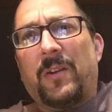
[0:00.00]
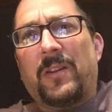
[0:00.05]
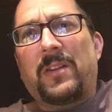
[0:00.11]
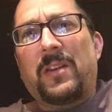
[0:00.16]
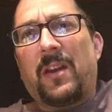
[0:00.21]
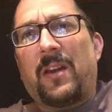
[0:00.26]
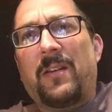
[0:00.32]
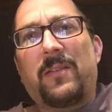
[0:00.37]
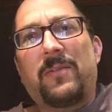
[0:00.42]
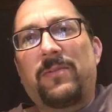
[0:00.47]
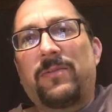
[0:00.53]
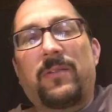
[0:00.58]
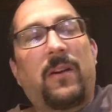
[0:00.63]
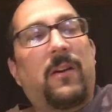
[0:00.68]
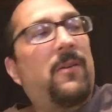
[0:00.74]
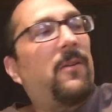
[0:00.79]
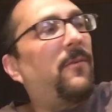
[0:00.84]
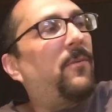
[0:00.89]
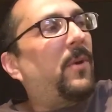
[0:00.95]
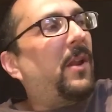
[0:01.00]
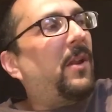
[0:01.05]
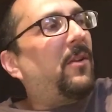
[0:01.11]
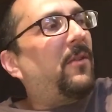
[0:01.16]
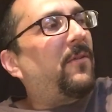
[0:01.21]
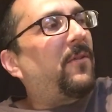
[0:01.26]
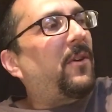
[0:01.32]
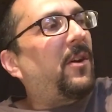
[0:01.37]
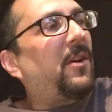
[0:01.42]
it's well
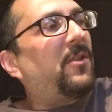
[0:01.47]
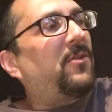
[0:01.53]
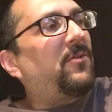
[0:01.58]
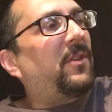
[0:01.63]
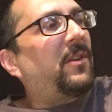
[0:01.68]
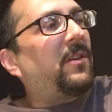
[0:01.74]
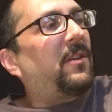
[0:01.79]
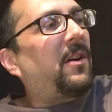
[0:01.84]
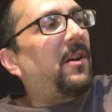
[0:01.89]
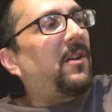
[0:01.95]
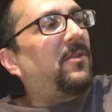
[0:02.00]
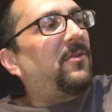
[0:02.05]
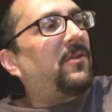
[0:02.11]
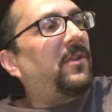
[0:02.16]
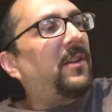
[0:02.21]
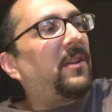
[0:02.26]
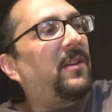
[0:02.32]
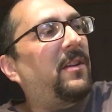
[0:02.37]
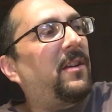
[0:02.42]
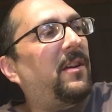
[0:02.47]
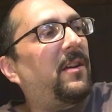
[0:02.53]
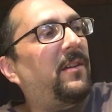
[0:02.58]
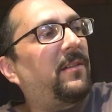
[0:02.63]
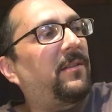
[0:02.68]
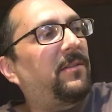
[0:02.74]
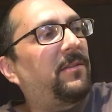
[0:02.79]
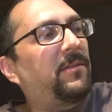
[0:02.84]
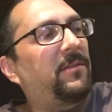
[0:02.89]
over 100, 100
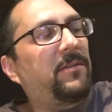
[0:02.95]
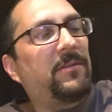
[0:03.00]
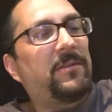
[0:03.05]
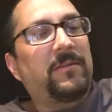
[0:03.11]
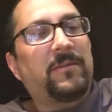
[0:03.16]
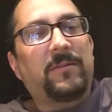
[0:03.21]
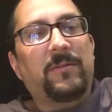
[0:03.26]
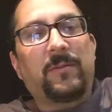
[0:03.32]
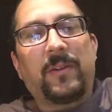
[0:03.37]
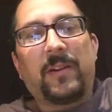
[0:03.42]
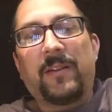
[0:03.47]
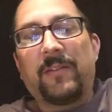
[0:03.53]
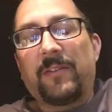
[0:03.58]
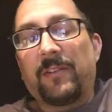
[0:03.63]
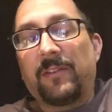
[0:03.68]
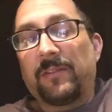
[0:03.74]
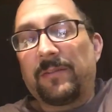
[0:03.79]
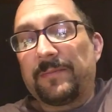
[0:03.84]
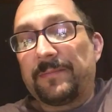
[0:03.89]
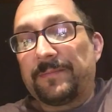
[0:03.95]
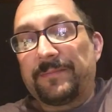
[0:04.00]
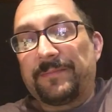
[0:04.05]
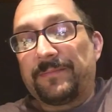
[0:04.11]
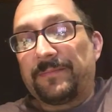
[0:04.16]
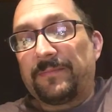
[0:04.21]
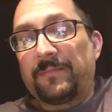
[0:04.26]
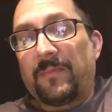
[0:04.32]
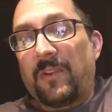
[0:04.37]
and whatever,
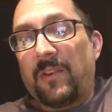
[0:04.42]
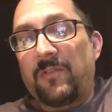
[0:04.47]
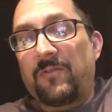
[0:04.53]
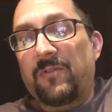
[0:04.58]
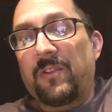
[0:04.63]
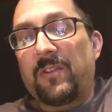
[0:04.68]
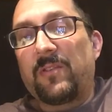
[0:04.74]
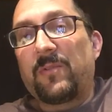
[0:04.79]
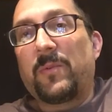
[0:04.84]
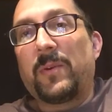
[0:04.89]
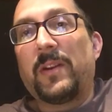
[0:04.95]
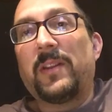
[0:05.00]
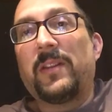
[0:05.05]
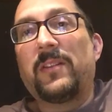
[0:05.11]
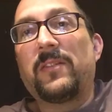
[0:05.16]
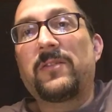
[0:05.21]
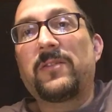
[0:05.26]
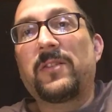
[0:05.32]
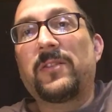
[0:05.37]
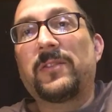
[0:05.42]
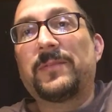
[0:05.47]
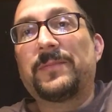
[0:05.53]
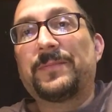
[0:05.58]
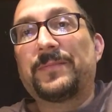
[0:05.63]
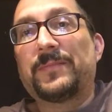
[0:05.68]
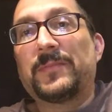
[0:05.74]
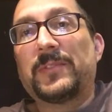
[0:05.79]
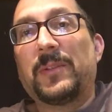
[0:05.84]
120 years old,
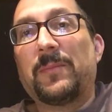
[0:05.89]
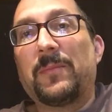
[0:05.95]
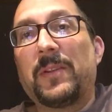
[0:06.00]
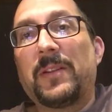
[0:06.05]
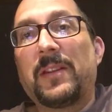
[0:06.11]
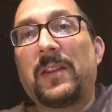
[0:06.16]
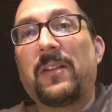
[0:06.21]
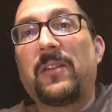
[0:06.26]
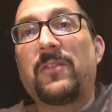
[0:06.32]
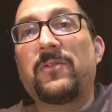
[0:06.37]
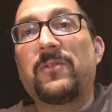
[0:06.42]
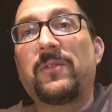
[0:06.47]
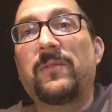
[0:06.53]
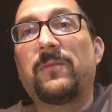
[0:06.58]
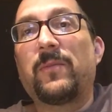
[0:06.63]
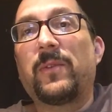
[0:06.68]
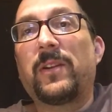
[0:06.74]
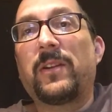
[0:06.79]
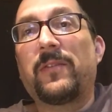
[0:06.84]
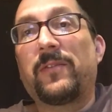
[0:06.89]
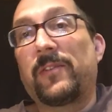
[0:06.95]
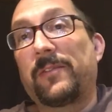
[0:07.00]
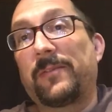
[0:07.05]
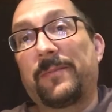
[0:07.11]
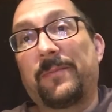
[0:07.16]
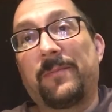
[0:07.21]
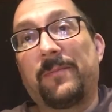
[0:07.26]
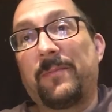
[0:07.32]
something like that. 100 whatever.
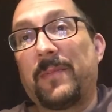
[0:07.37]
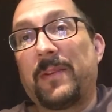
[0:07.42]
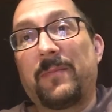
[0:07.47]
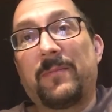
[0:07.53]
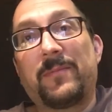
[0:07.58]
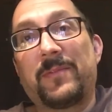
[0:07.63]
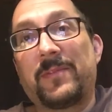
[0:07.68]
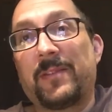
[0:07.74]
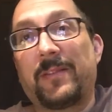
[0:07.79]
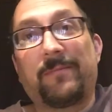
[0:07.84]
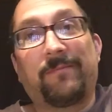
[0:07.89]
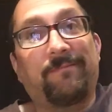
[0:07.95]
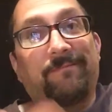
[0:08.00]
Let's see.